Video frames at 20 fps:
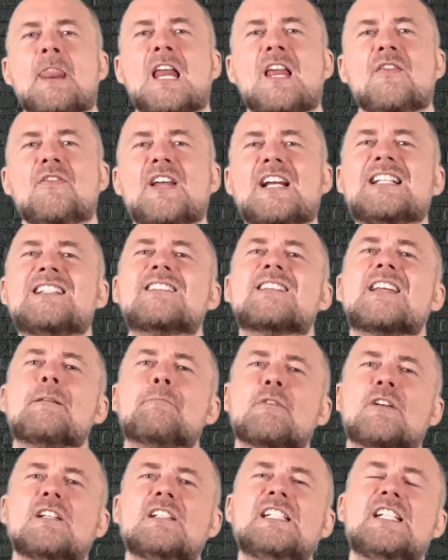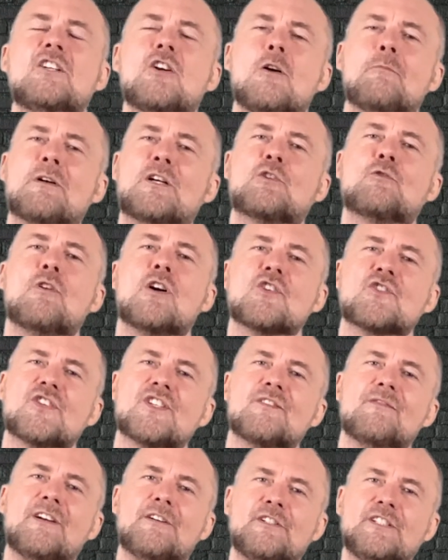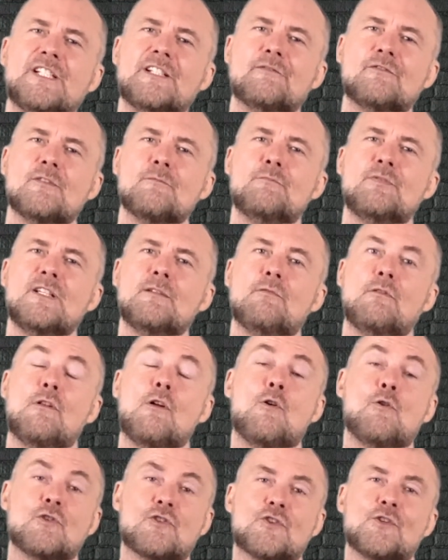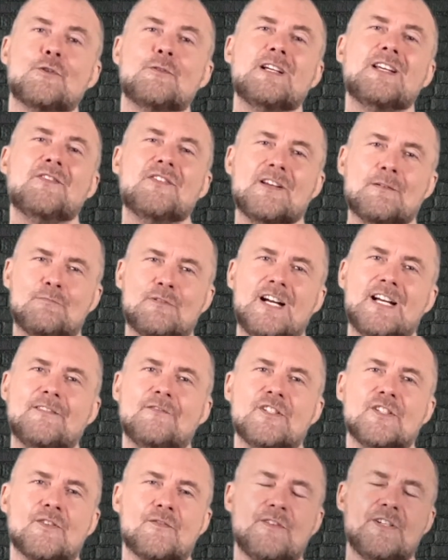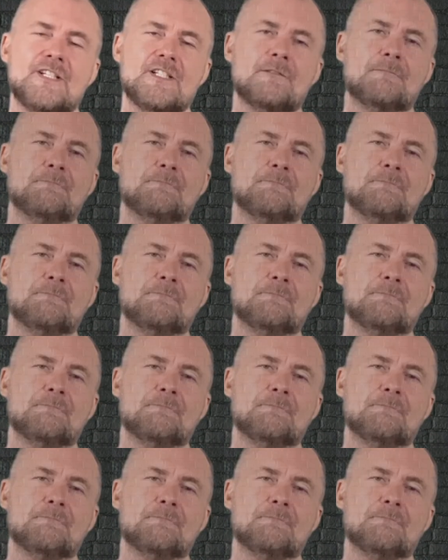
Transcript: they typically come across as very different people also in their private sphere.